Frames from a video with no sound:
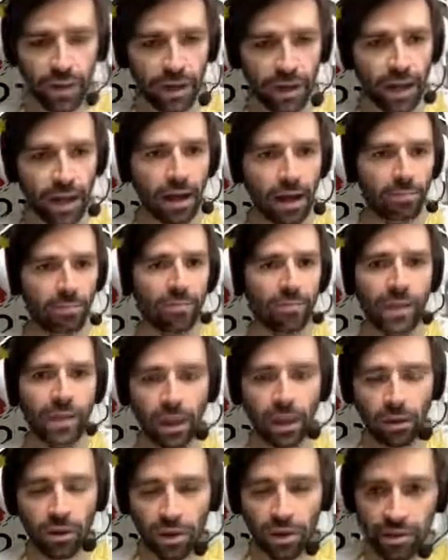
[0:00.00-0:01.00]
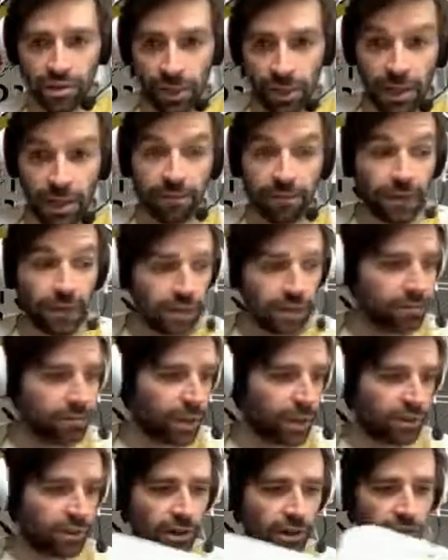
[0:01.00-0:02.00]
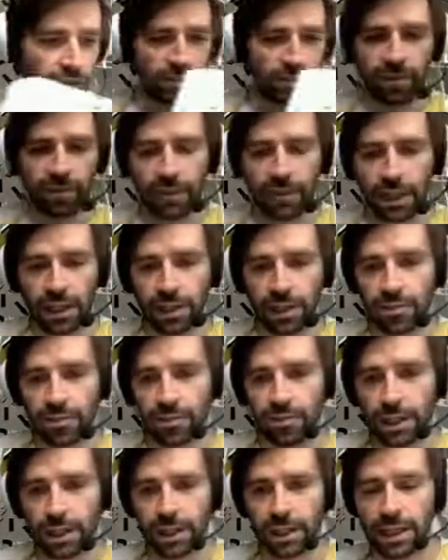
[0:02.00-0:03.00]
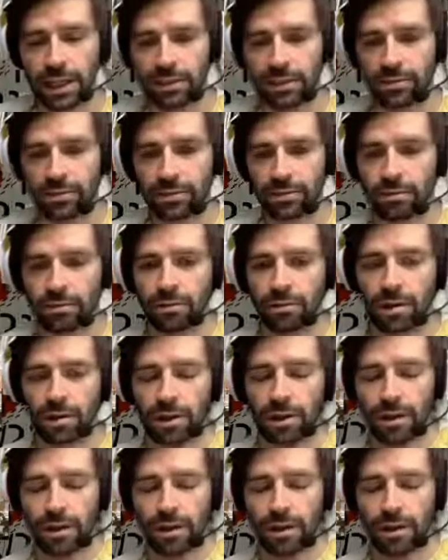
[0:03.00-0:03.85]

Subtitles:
But in order to be an effective bench coach, I feel like you really need to